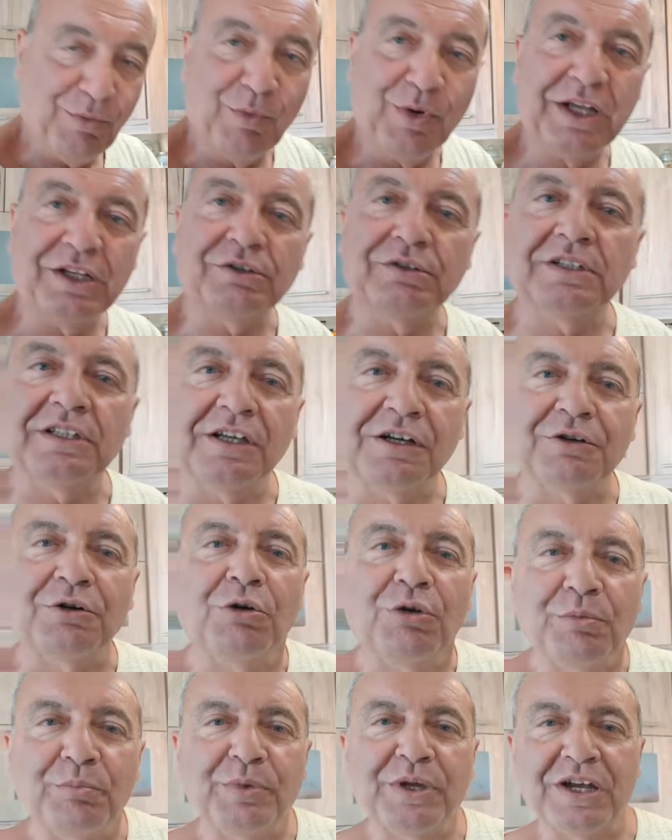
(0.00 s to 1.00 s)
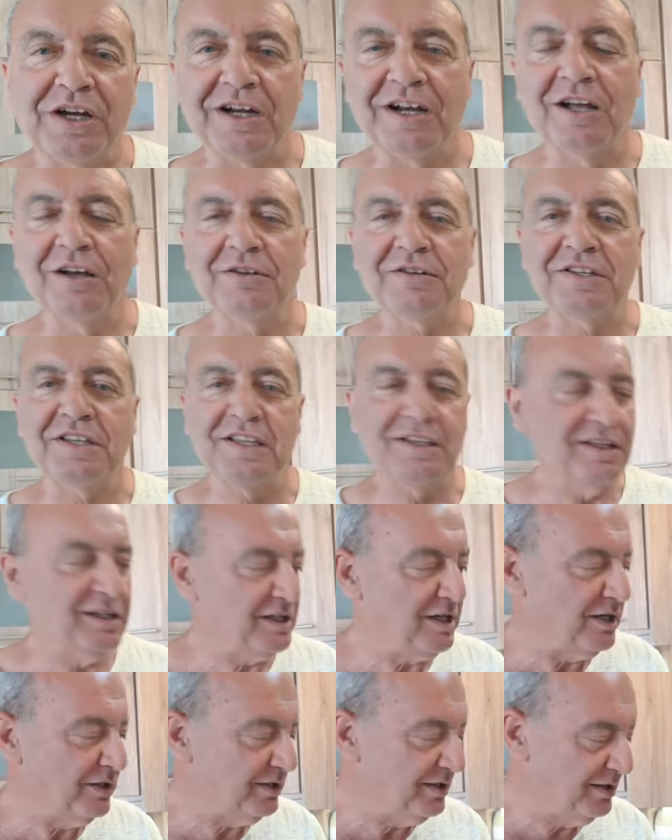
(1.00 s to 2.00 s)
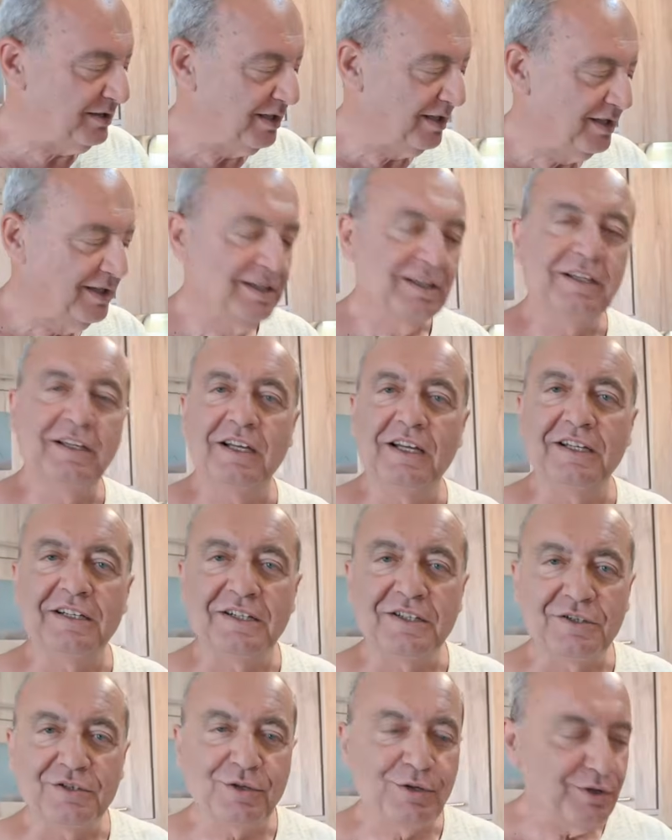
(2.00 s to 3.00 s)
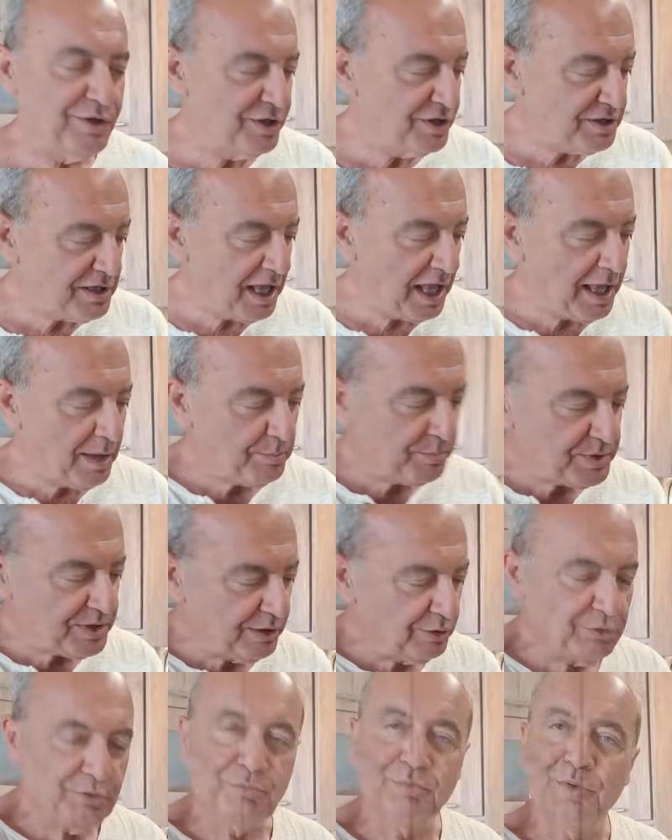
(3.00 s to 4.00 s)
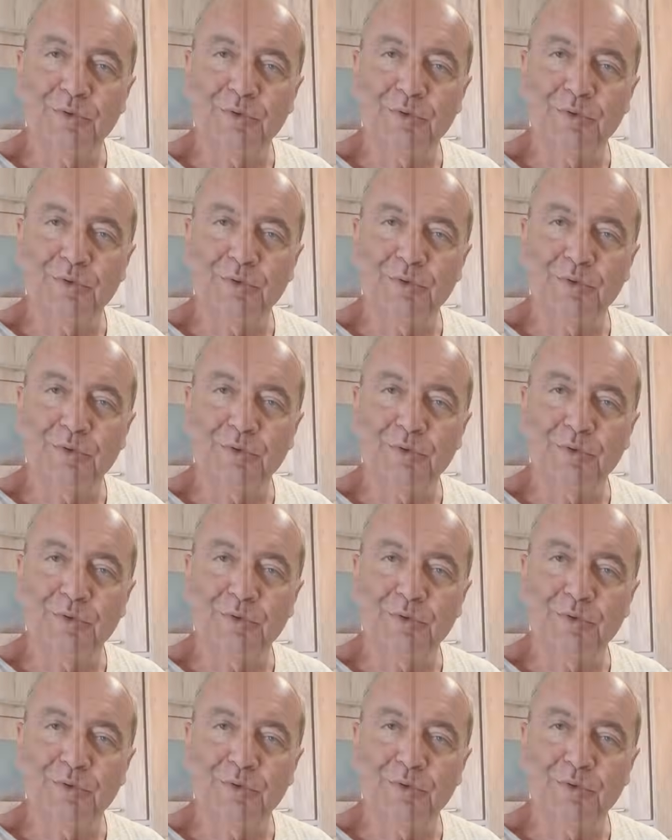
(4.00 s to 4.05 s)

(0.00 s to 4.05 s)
wait to get a cold beer now, sit in the garden and enjoy this absolute